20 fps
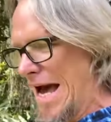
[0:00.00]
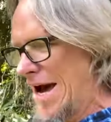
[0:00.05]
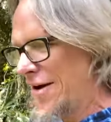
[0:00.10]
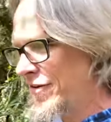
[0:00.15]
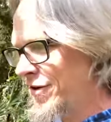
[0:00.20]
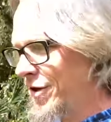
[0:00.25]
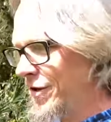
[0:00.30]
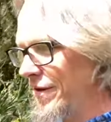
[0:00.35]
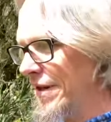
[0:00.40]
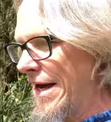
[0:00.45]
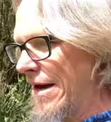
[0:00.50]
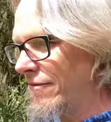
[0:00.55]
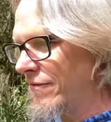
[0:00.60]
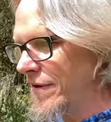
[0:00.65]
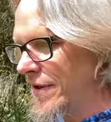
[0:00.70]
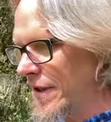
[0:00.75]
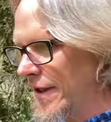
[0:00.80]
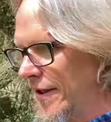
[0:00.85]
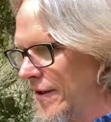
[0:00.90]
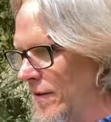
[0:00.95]
after that
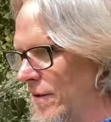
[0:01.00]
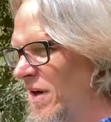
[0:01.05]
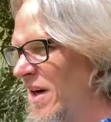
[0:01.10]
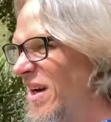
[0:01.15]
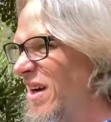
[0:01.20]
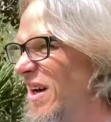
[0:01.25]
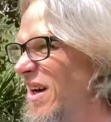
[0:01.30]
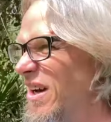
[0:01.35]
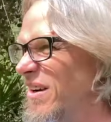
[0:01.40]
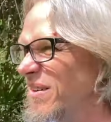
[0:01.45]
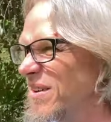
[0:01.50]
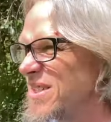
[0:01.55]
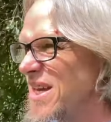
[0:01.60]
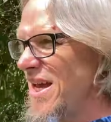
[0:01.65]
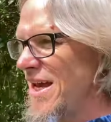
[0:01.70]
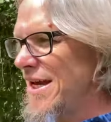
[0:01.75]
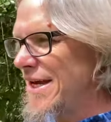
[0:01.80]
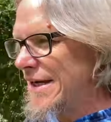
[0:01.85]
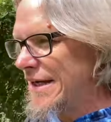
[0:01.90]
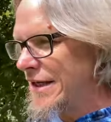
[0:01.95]
video was,
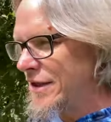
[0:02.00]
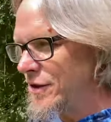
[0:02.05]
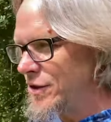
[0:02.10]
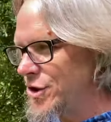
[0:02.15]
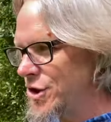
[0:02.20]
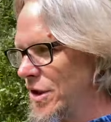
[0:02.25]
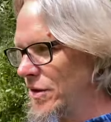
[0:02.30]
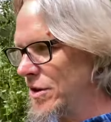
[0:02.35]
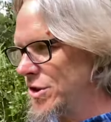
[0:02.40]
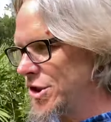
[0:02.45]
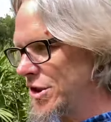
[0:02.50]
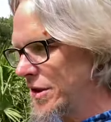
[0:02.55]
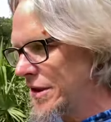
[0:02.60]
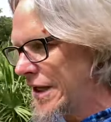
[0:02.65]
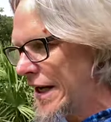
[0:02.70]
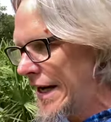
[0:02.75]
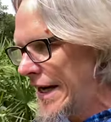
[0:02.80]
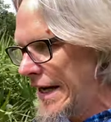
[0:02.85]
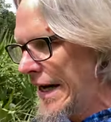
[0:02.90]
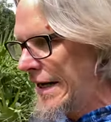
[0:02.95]
hey, can you show us your
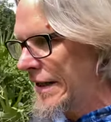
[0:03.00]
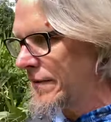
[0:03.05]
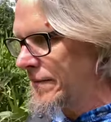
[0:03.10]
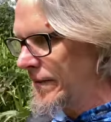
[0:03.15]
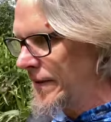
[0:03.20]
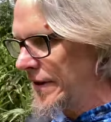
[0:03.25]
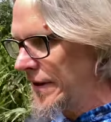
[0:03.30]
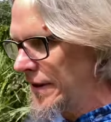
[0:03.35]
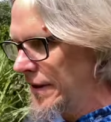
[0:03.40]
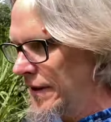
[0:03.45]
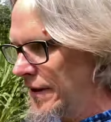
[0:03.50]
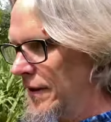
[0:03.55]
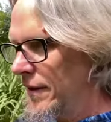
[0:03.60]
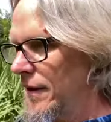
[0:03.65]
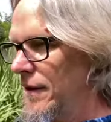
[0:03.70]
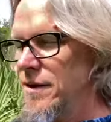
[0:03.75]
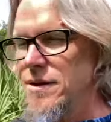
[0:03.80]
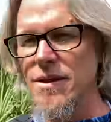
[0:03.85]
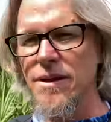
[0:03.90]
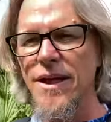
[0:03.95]
kayak rig?
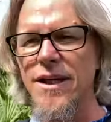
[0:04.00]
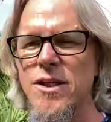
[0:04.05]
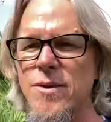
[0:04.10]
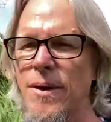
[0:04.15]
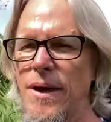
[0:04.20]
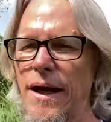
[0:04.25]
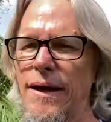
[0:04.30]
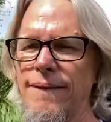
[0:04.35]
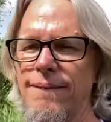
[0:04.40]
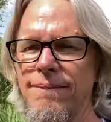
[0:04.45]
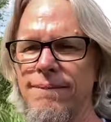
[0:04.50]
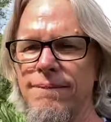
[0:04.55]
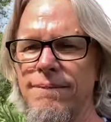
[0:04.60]
So guess what?